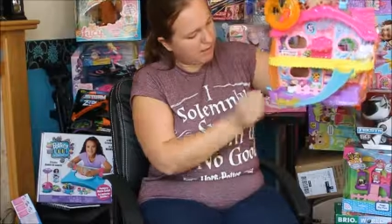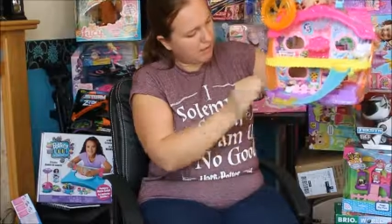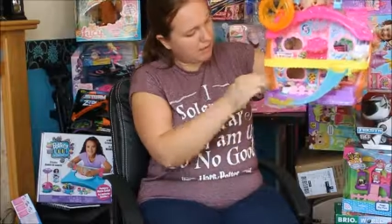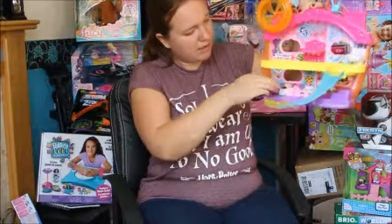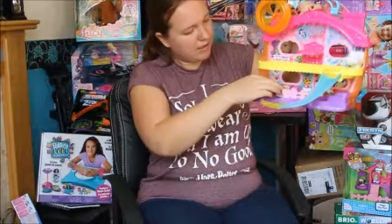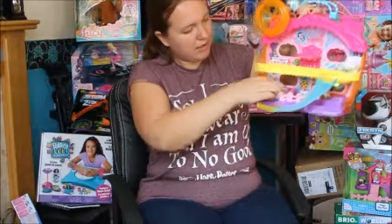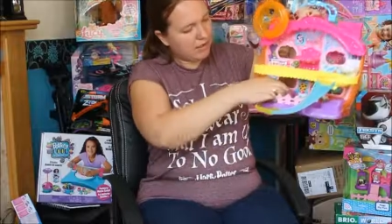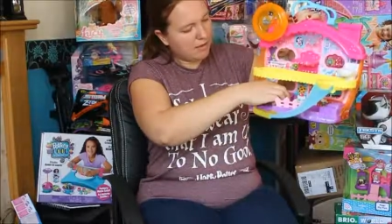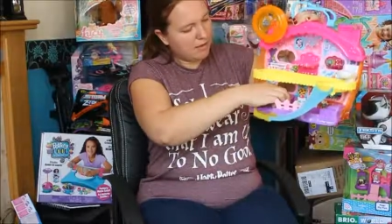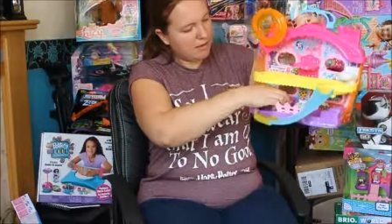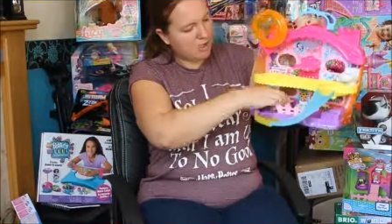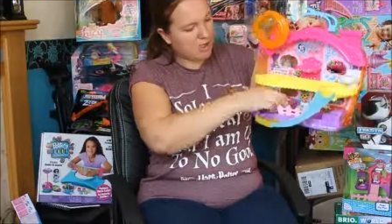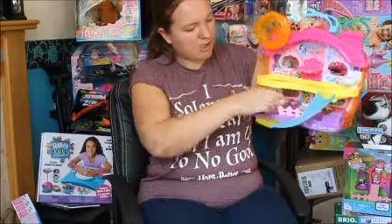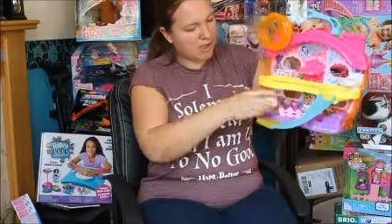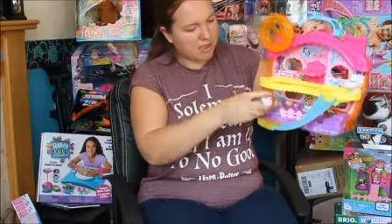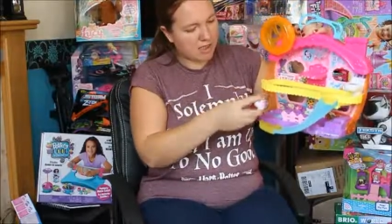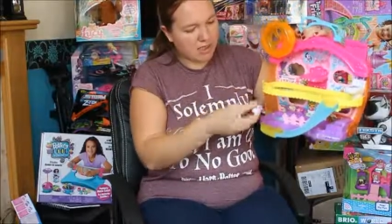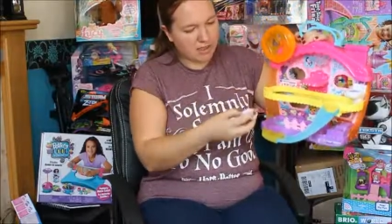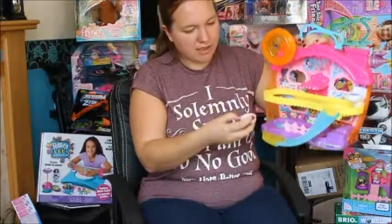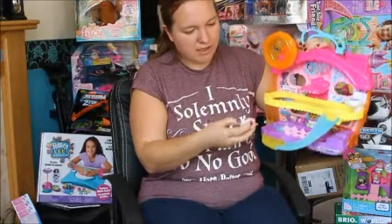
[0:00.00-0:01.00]
Let me
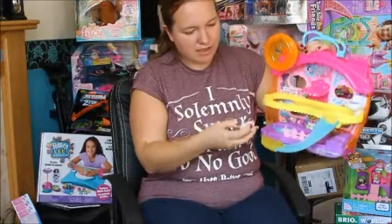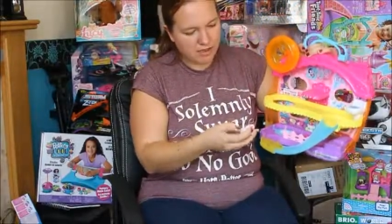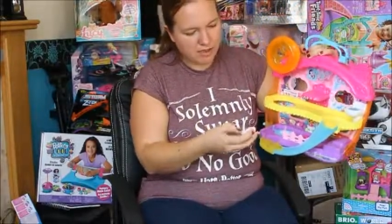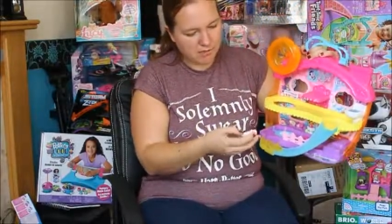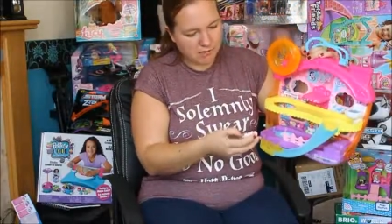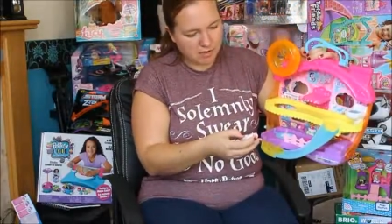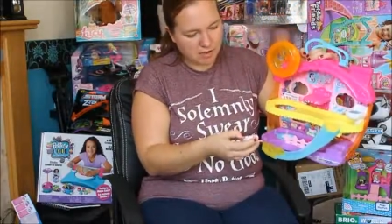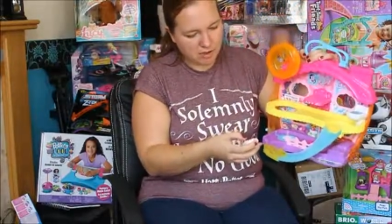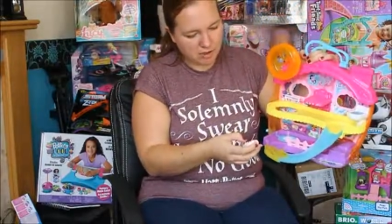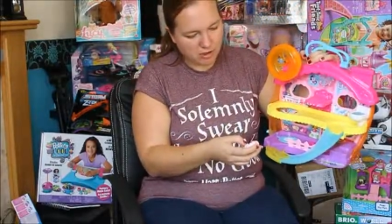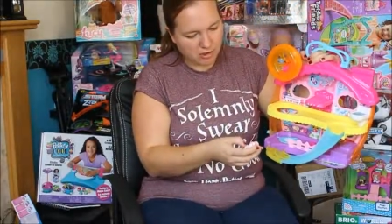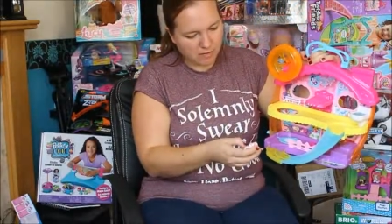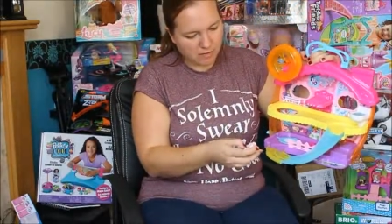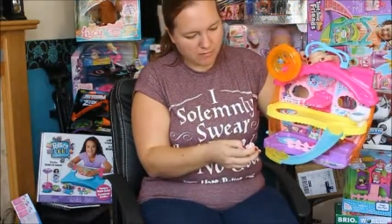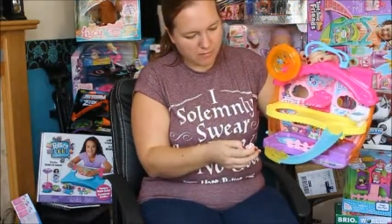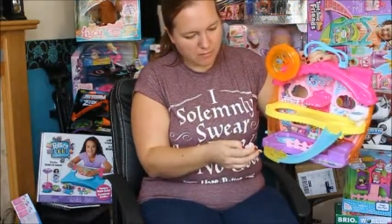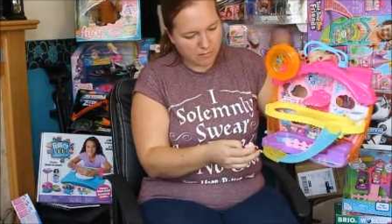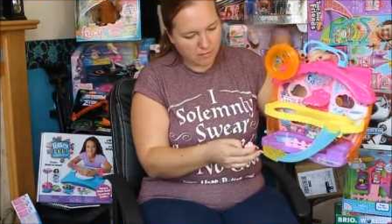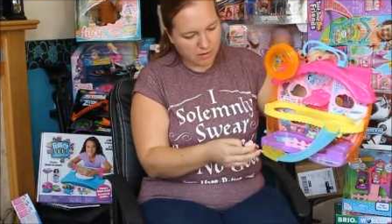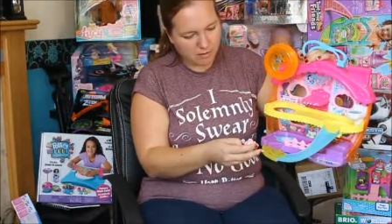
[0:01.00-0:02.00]
just turn this hamster off
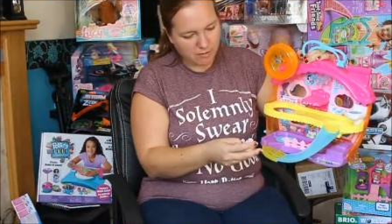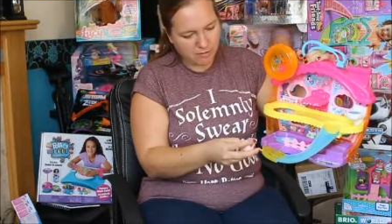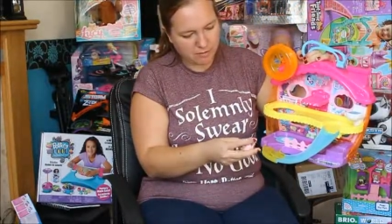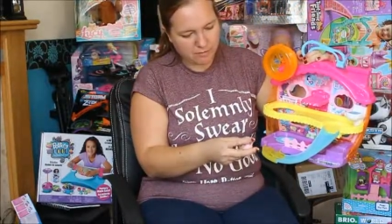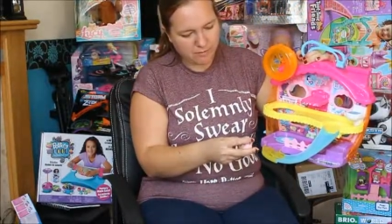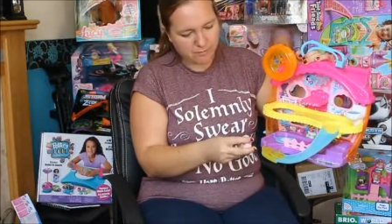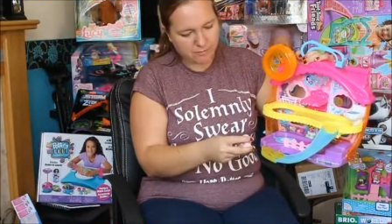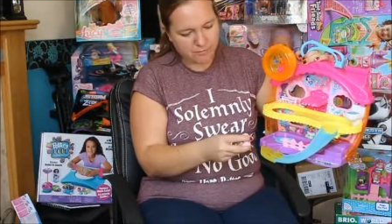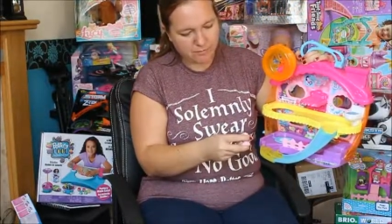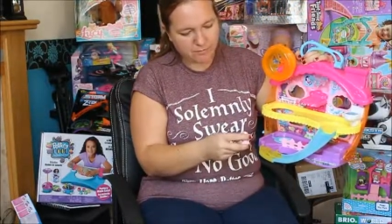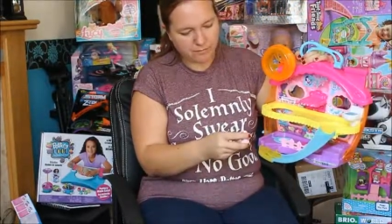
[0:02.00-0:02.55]
for a moment.